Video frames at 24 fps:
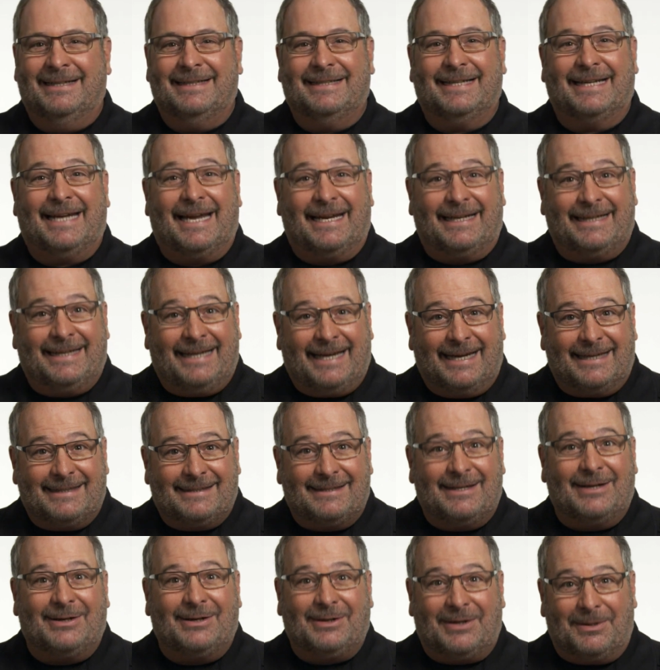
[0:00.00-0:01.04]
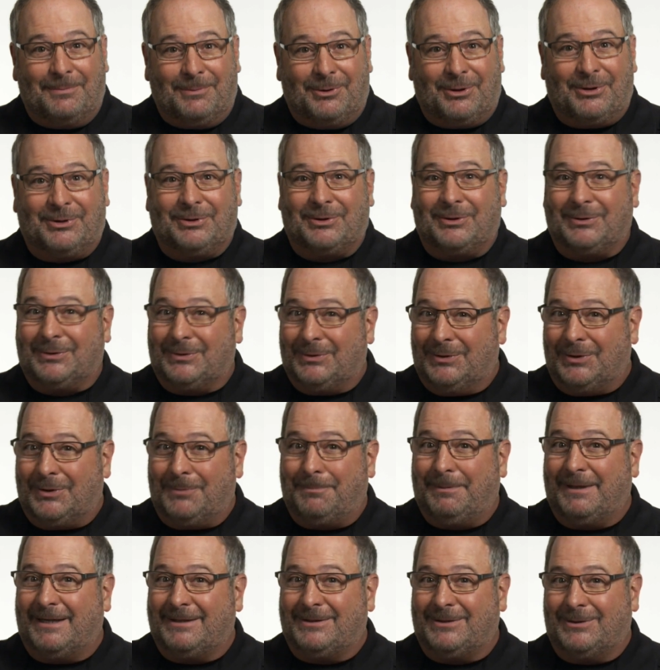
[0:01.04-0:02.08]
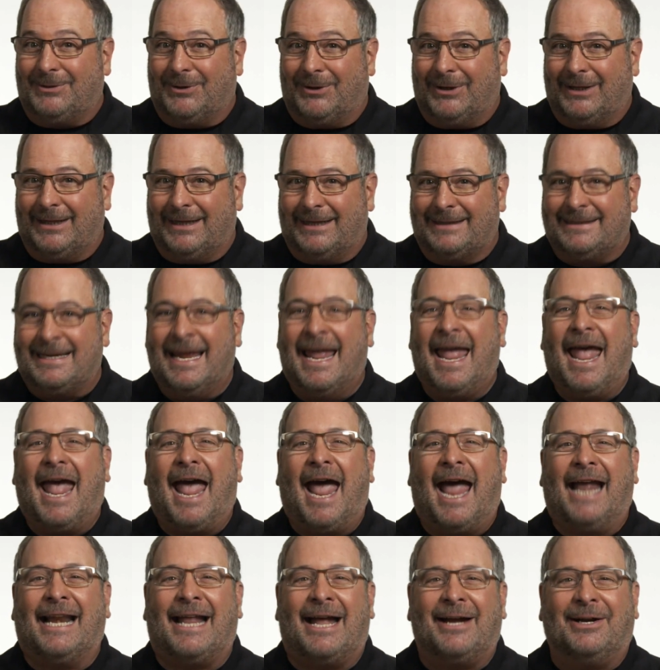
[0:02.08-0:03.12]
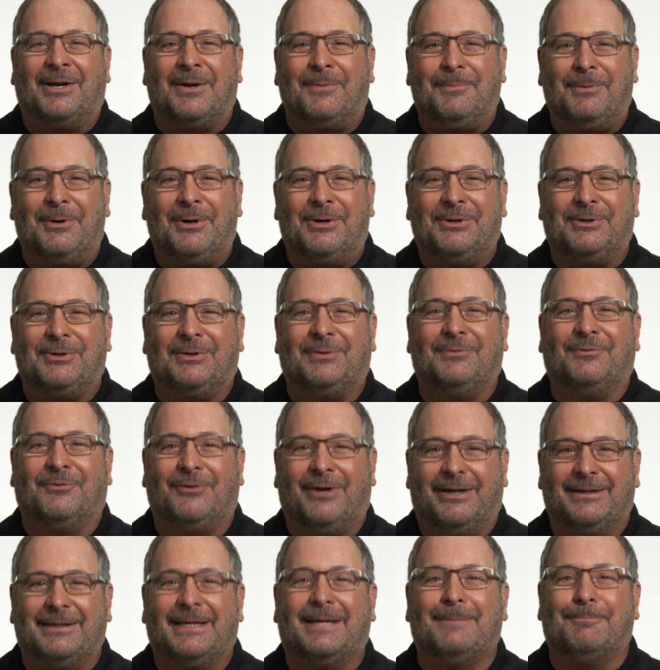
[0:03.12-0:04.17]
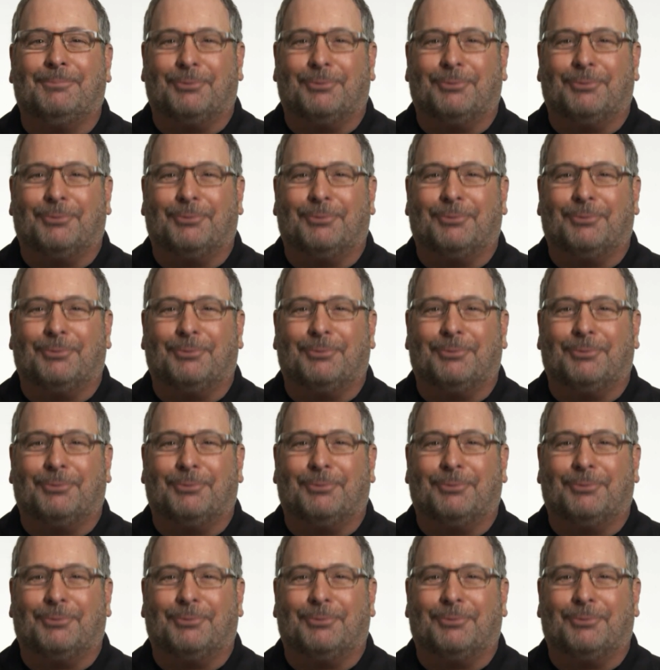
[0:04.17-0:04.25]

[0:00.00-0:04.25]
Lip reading: to get Kingston commercial 2-piece toilets at a commercial-friendly